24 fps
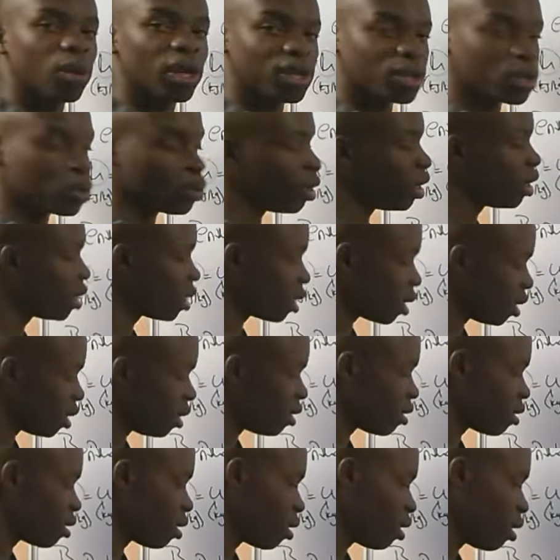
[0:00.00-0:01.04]
was to
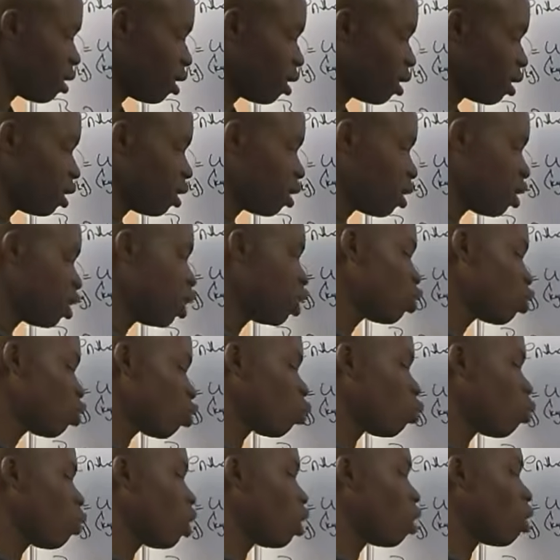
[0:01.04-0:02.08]
increase,
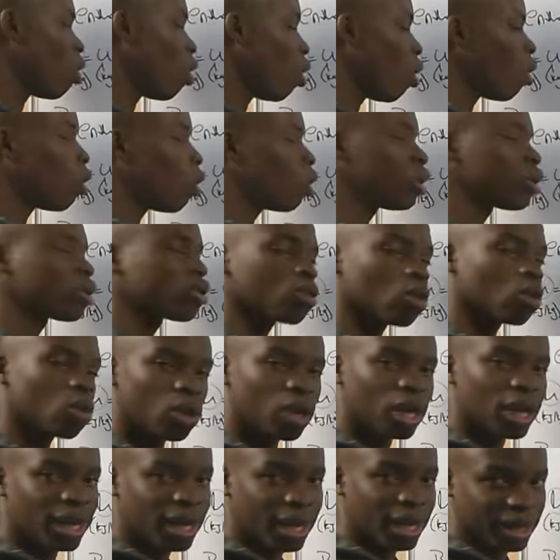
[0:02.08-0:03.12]
this will
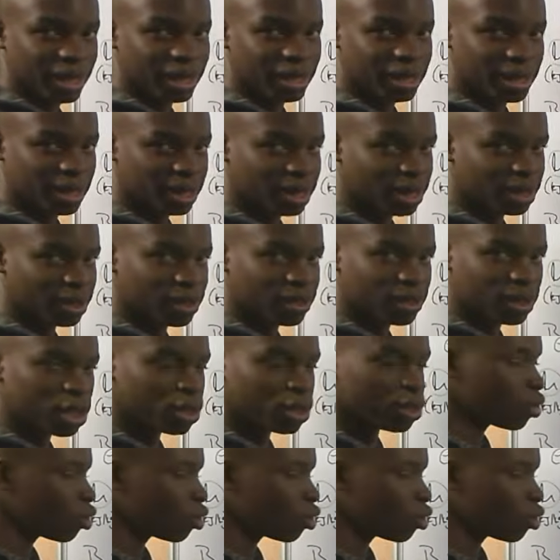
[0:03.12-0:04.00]
also increase.